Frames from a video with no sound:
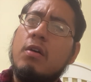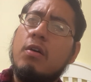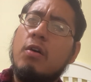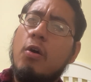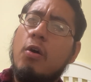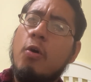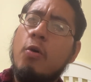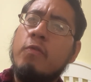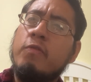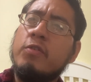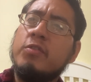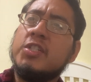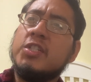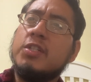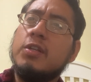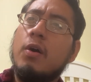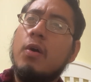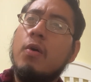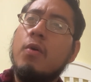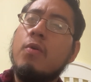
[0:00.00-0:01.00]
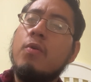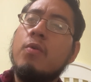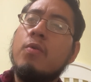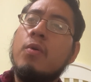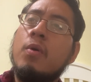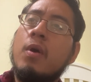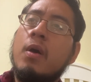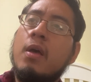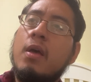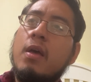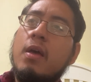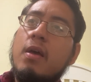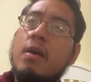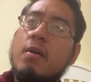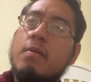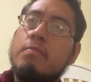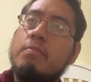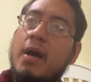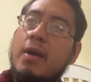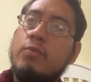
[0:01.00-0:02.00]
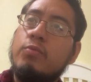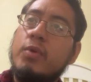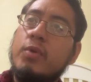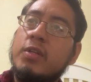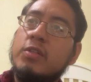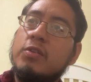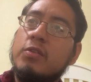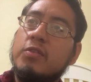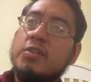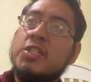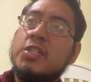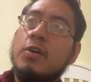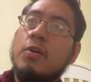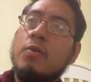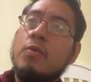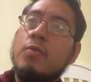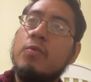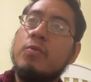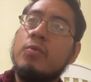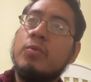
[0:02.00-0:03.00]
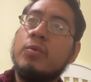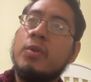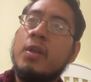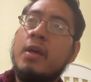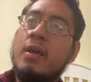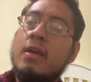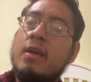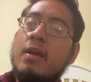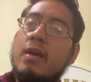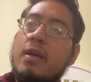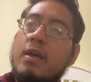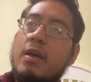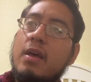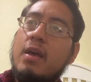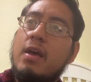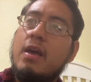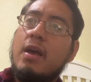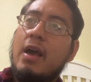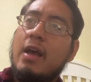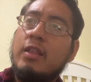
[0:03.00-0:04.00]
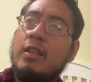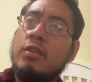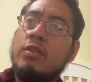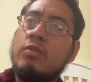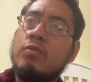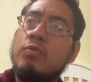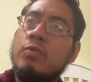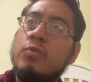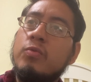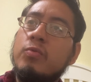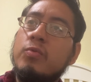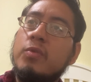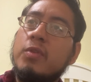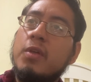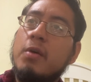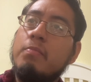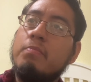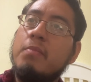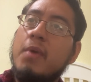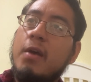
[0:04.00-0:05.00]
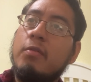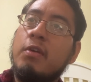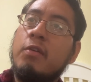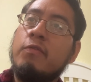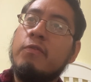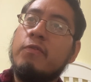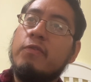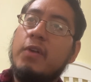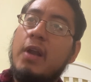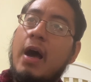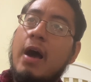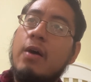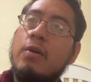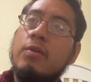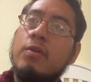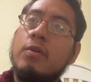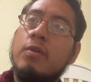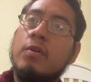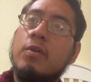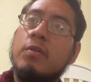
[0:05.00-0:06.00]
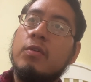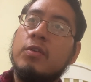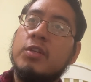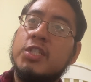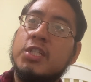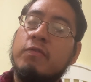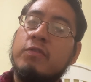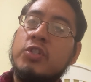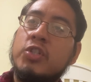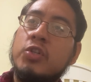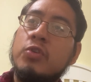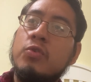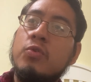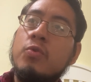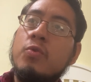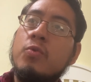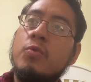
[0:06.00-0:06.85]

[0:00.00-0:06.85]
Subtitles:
over snow, by winter sown, and through the merry flowers of June,